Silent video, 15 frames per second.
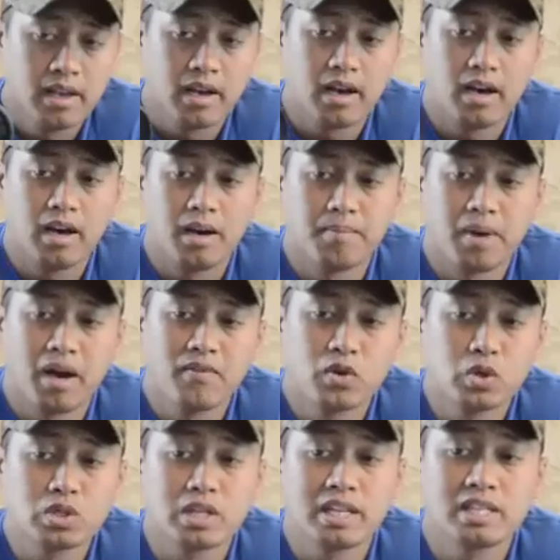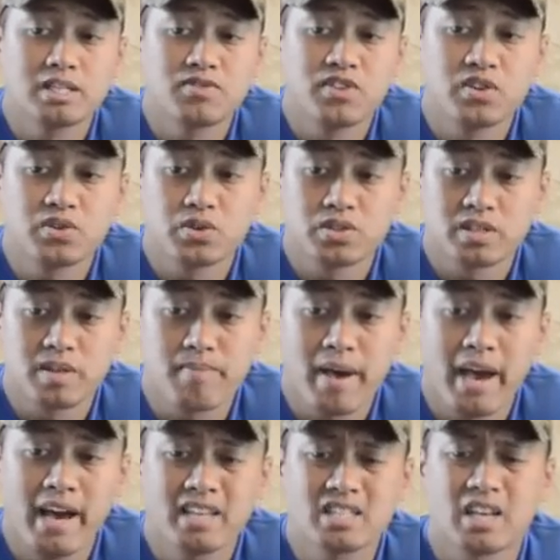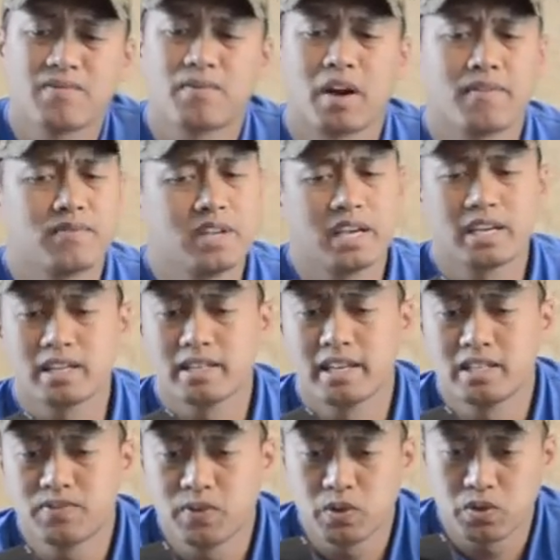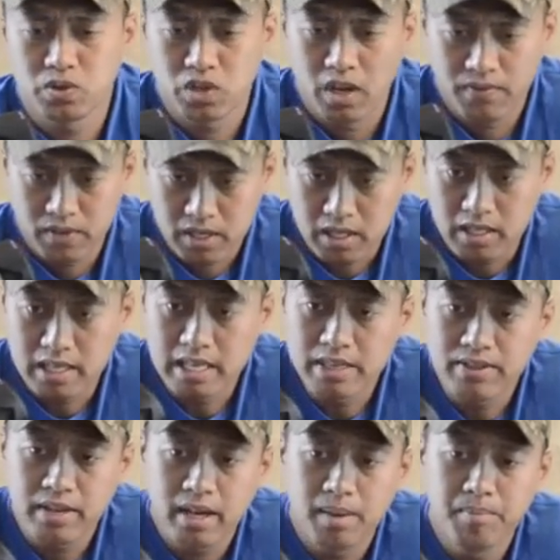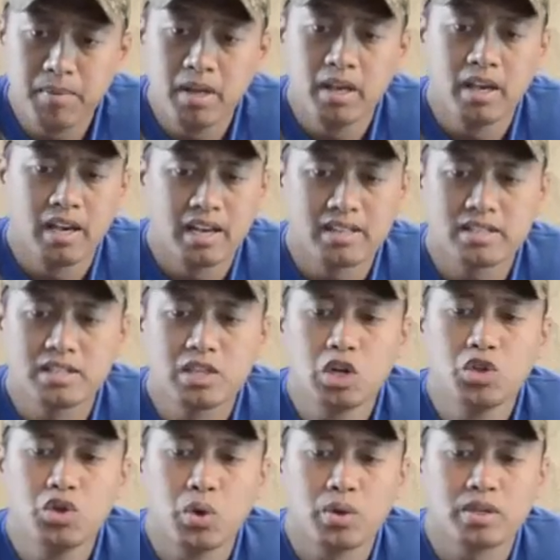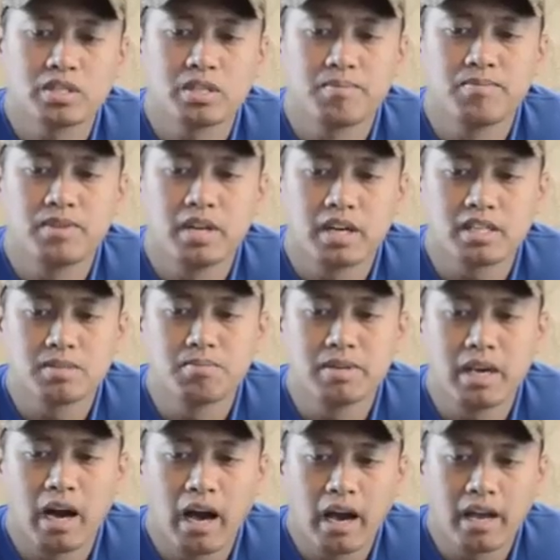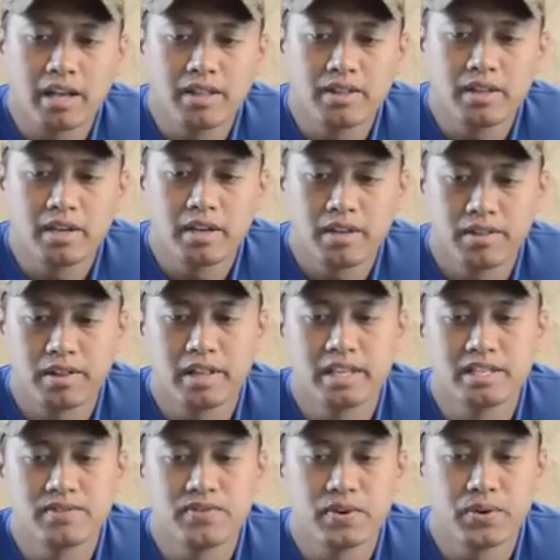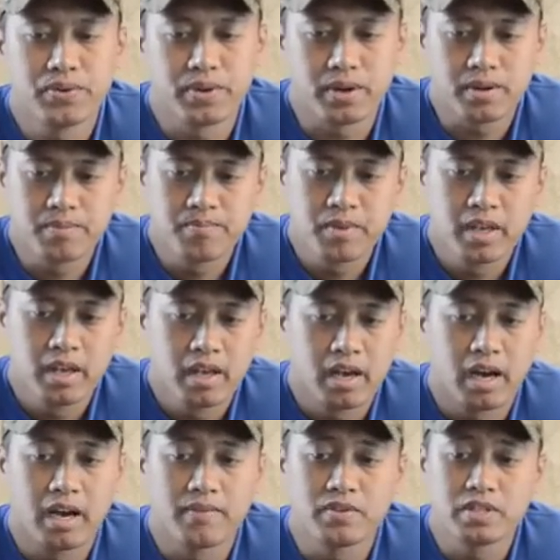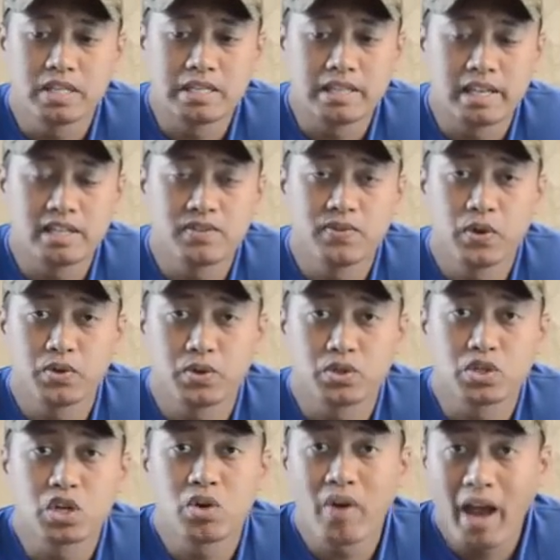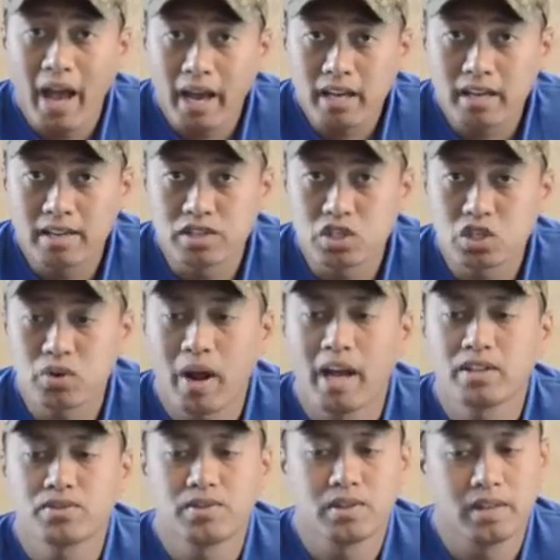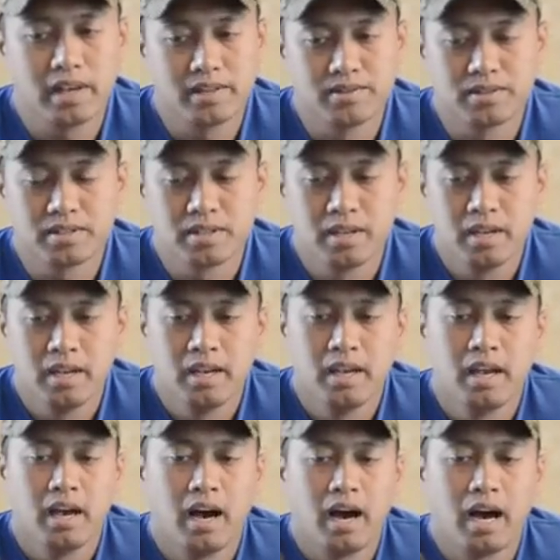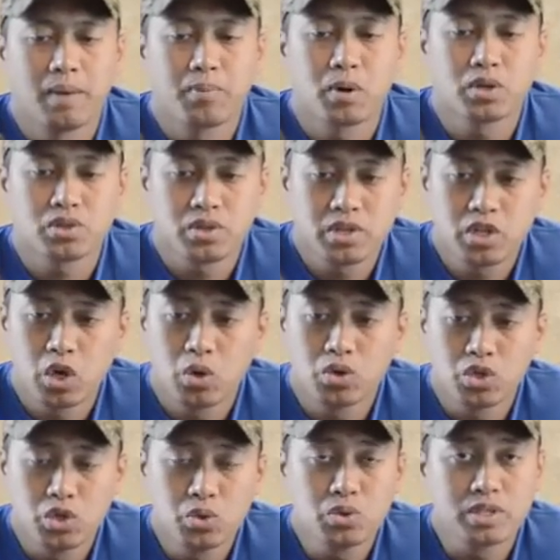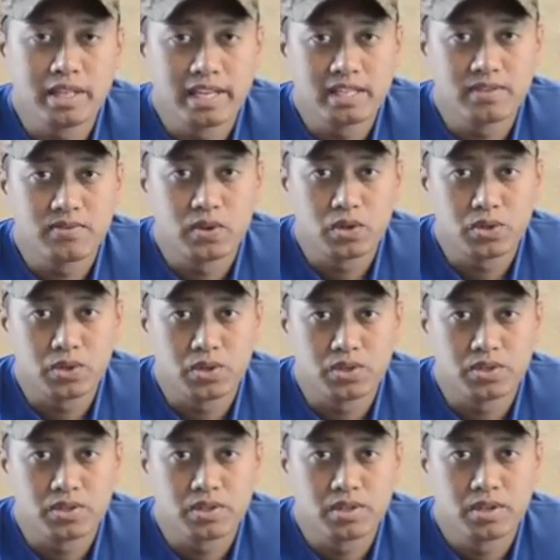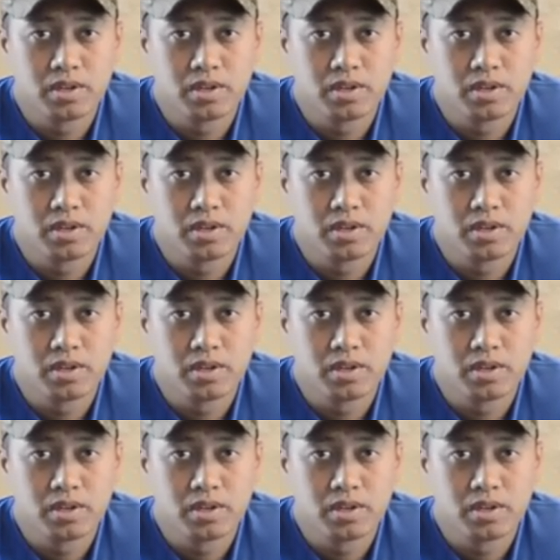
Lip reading: I've used lens filters in the past. I've taken lens filters off to clean them and still notice some dust behind the lens filter. I've seen lens filters crack and scratch the lens. I personally don't use lens filters.